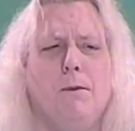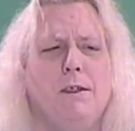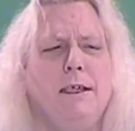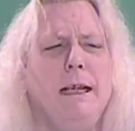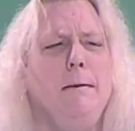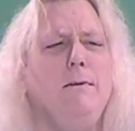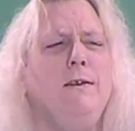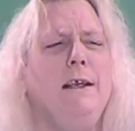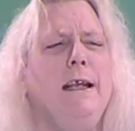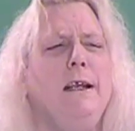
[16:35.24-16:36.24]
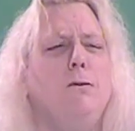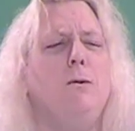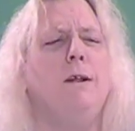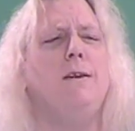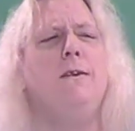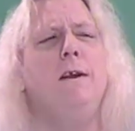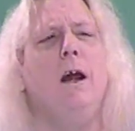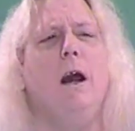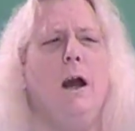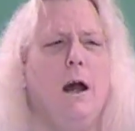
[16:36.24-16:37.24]
Same thing with
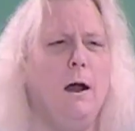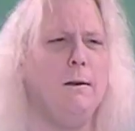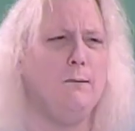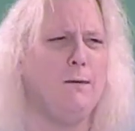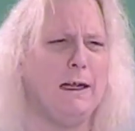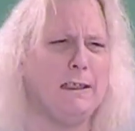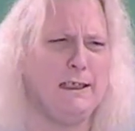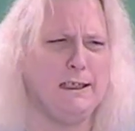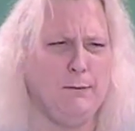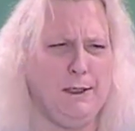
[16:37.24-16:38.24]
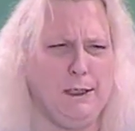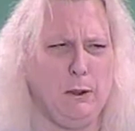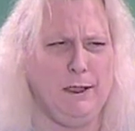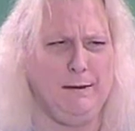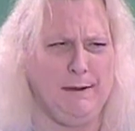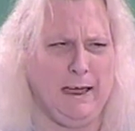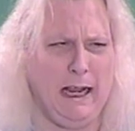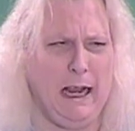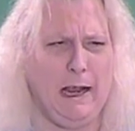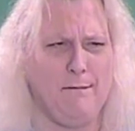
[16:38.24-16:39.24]
the fact is that we don't even
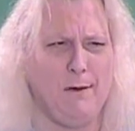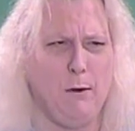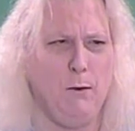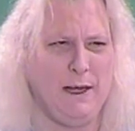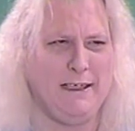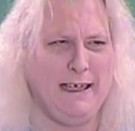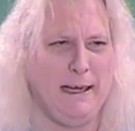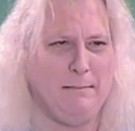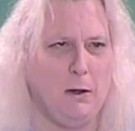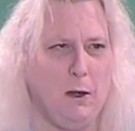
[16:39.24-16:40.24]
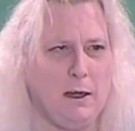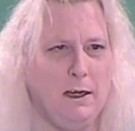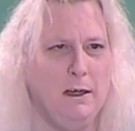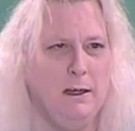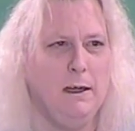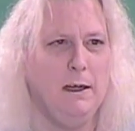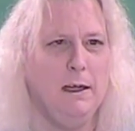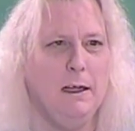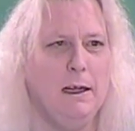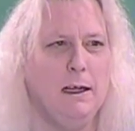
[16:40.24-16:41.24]
have a West End Park.
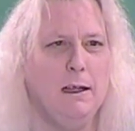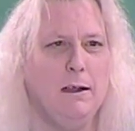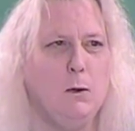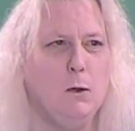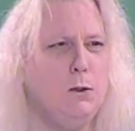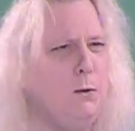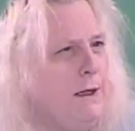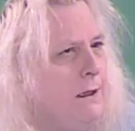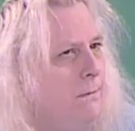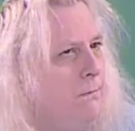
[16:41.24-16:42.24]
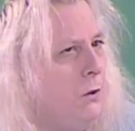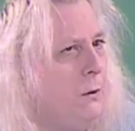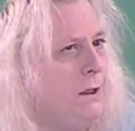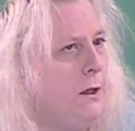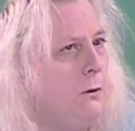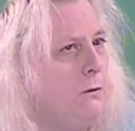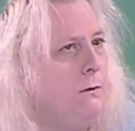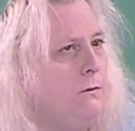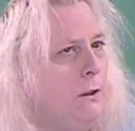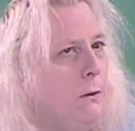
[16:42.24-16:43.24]
Or do we? No, we don't.
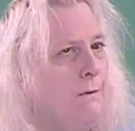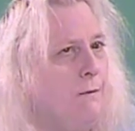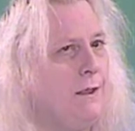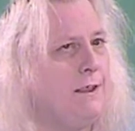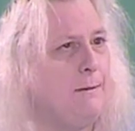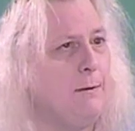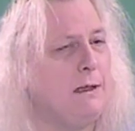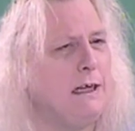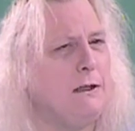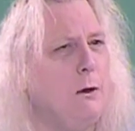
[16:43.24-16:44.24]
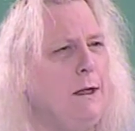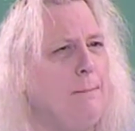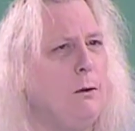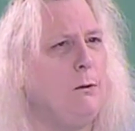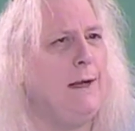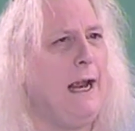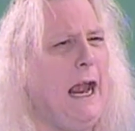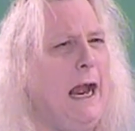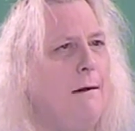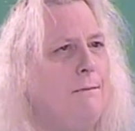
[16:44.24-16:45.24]
We don't have a West End Park. That's the only park we
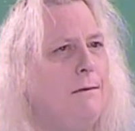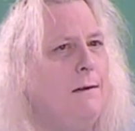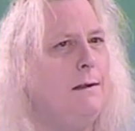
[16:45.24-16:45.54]
have.